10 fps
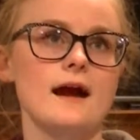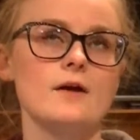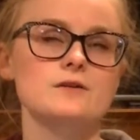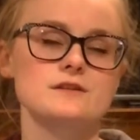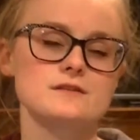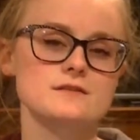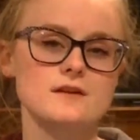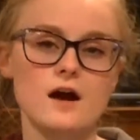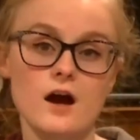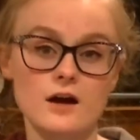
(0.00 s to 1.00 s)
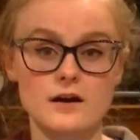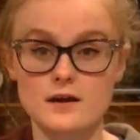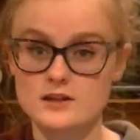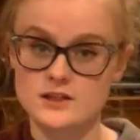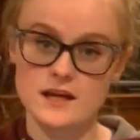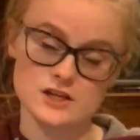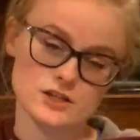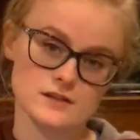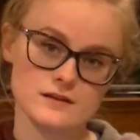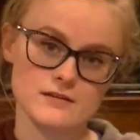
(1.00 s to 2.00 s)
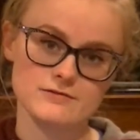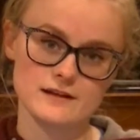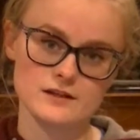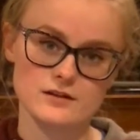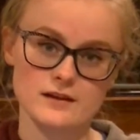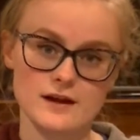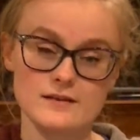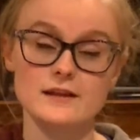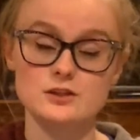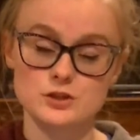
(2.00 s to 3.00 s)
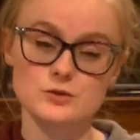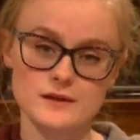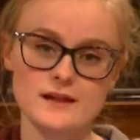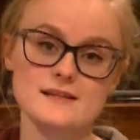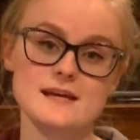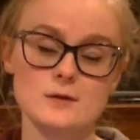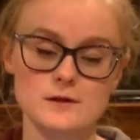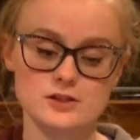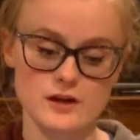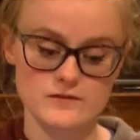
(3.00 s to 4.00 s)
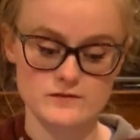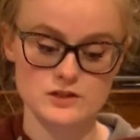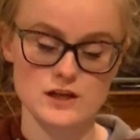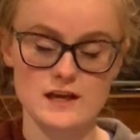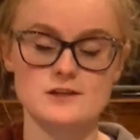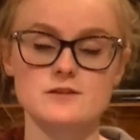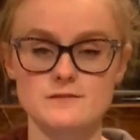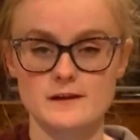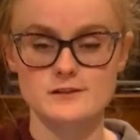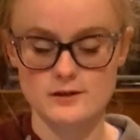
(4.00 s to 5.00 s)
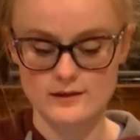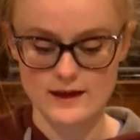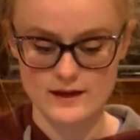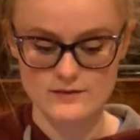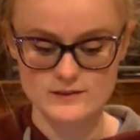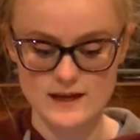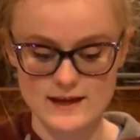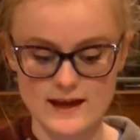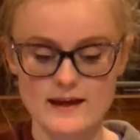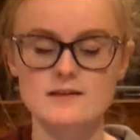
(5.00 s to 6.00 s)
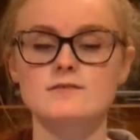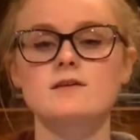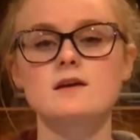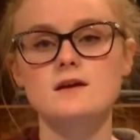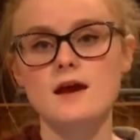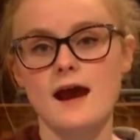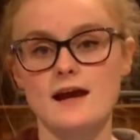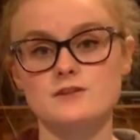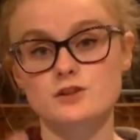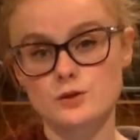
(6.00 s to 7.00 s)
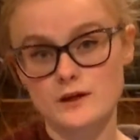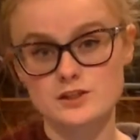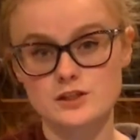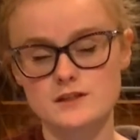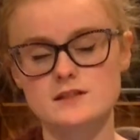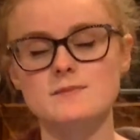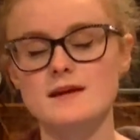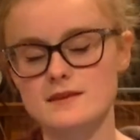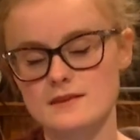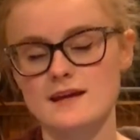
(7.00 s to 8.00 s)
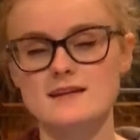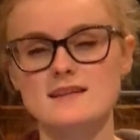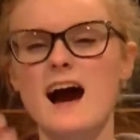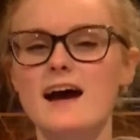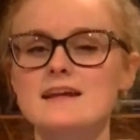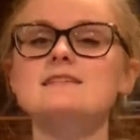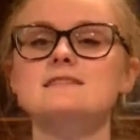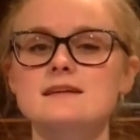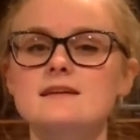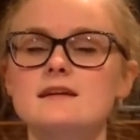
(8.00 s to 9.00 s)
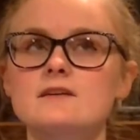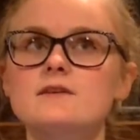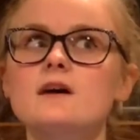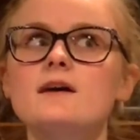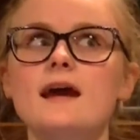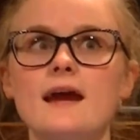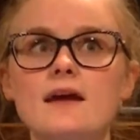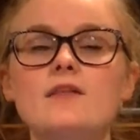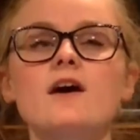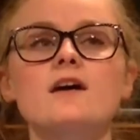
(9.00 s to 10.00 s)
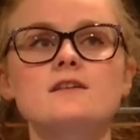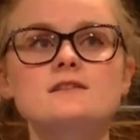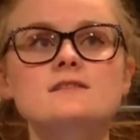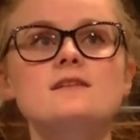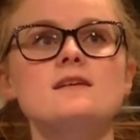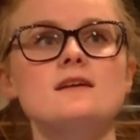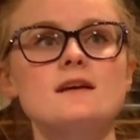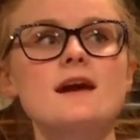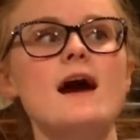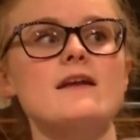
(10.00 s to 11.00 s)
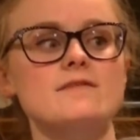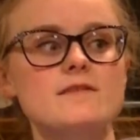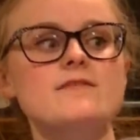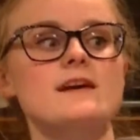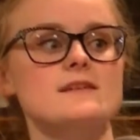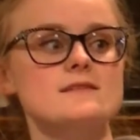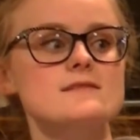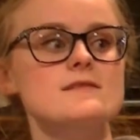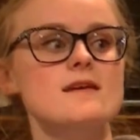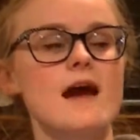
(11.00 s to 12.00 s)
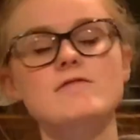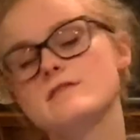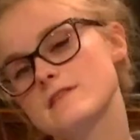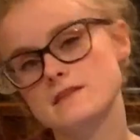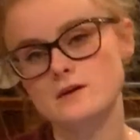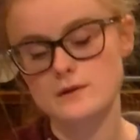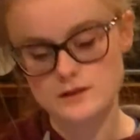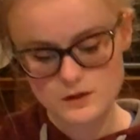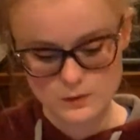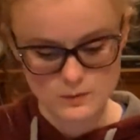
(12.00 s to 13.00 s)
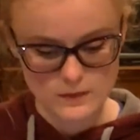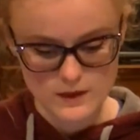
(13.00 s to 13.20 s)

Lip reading: how does our education affect our lives? Like, do you realize how much our education affects our lives? I kind of asked a question to get the audience thinking of, oh, hey, the arts kind of affects everything that we do.